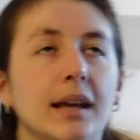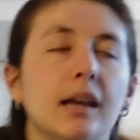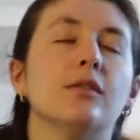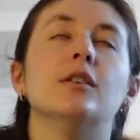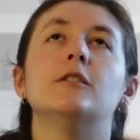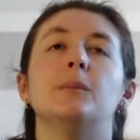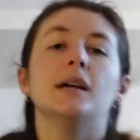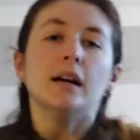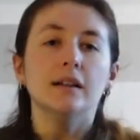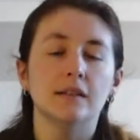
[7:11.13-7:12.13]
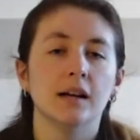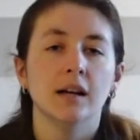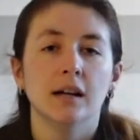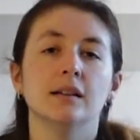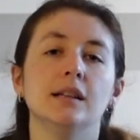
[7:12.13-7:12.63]
kangaroos, because
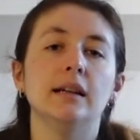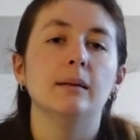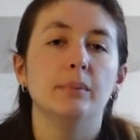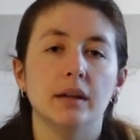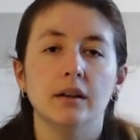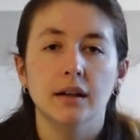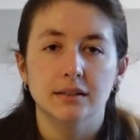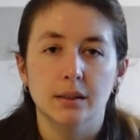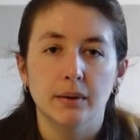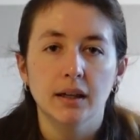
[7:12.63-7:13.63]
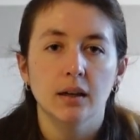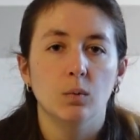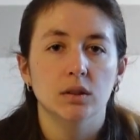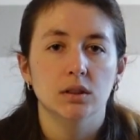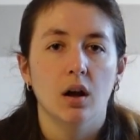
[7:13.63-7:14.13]
the bigger exhibit
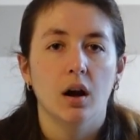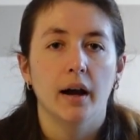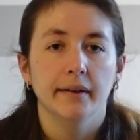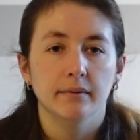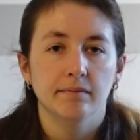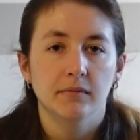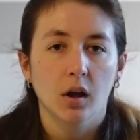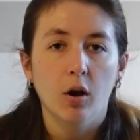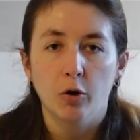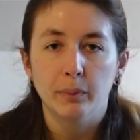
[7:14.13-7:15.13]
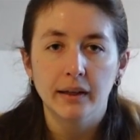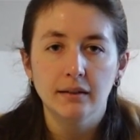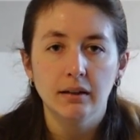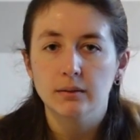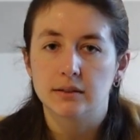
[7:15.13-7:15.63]
was not
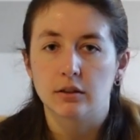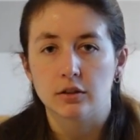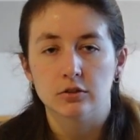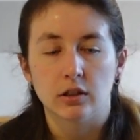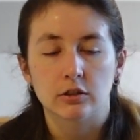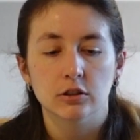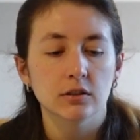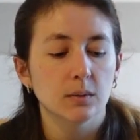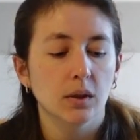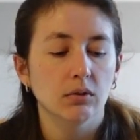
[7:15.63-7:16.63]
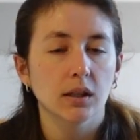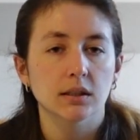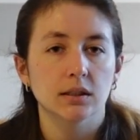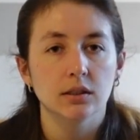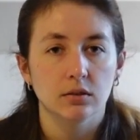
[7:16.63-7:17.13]
open. It was under construction, so we only got
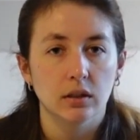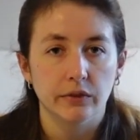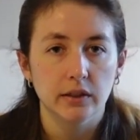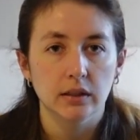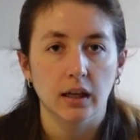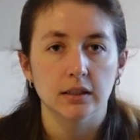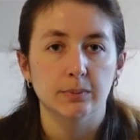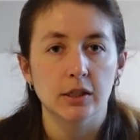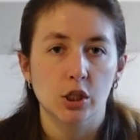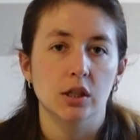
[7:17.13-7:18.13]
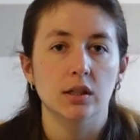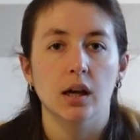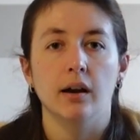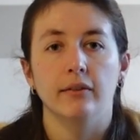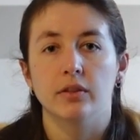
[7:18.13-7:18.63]
to see 2 different like species
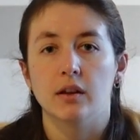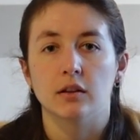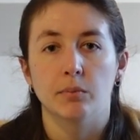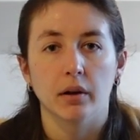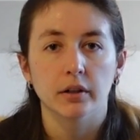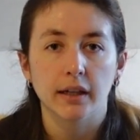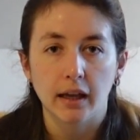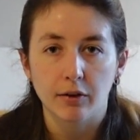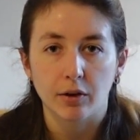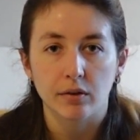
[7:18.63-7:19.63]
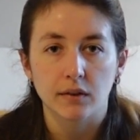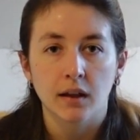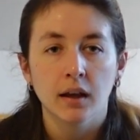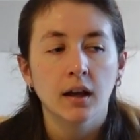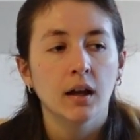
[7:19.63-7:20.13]
of the smaller kangaroos.
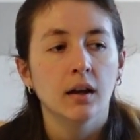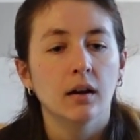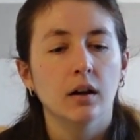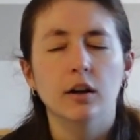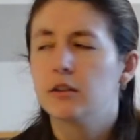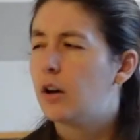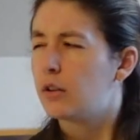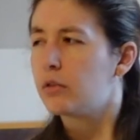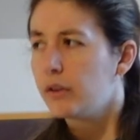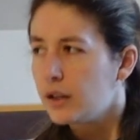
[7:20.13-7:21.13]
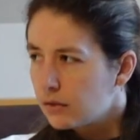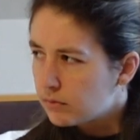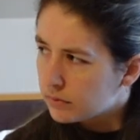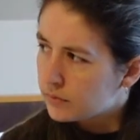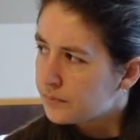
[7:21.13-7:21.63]
Or no, 3.
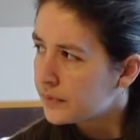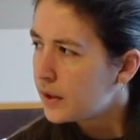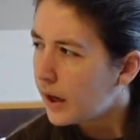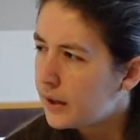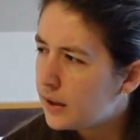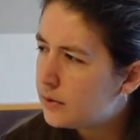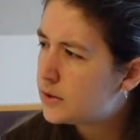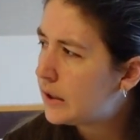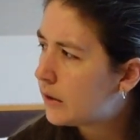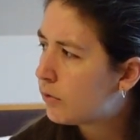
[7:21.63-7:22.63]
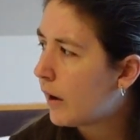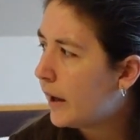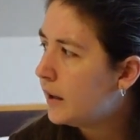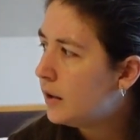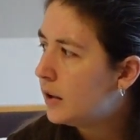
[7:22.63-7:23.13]
I think it was like the
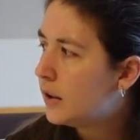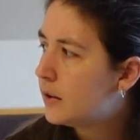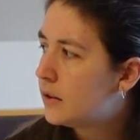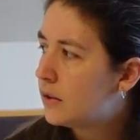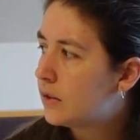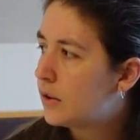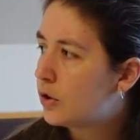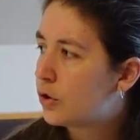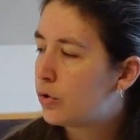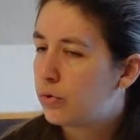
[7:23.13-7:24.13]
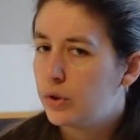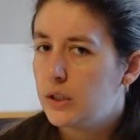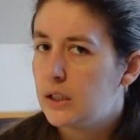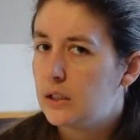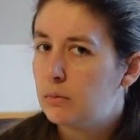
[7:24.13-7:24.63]
red, the
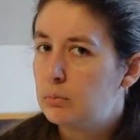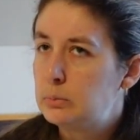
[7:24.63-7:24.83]
tree